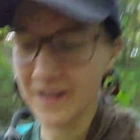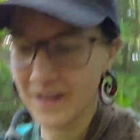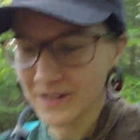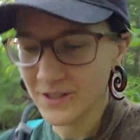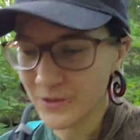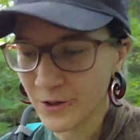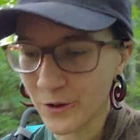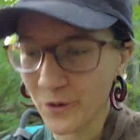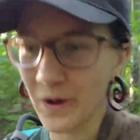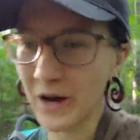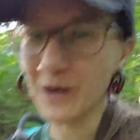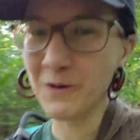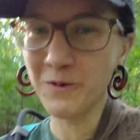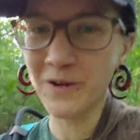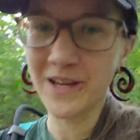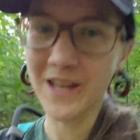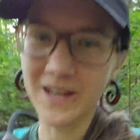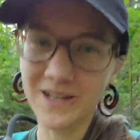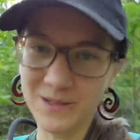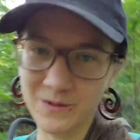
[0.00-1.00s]
So I
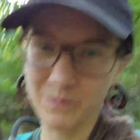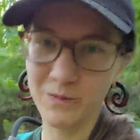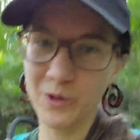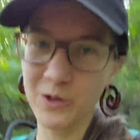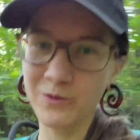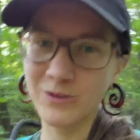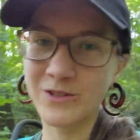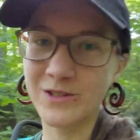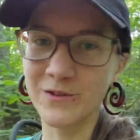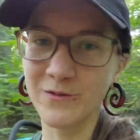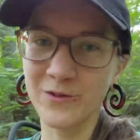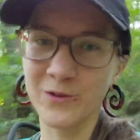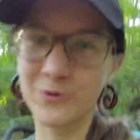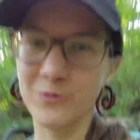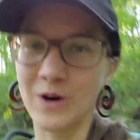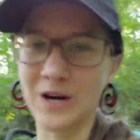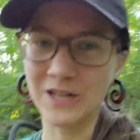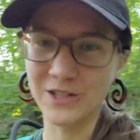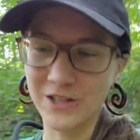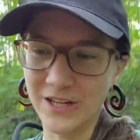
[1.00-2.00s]
would guess most of you
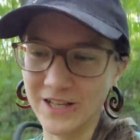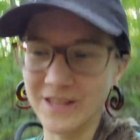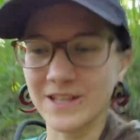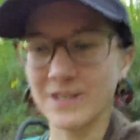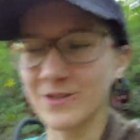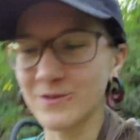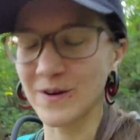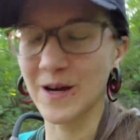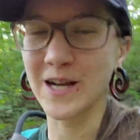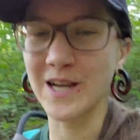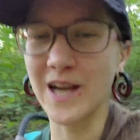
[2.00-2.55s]
watching this right